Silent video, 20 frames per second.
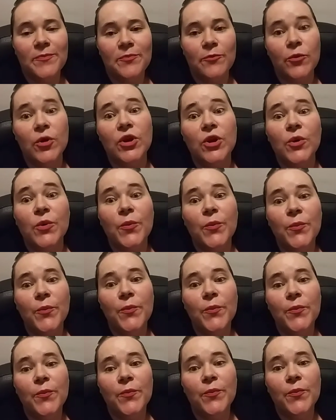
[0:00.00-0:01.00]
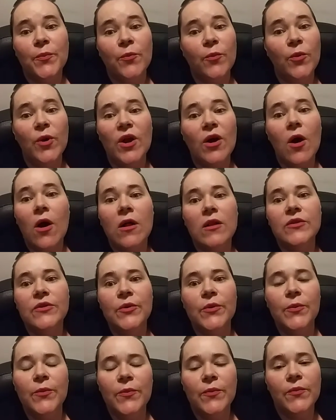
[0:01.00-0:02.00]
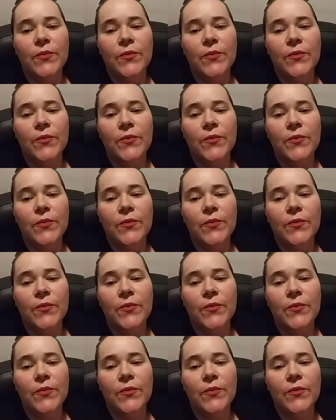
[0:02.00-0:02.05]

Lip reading: We do. We all do.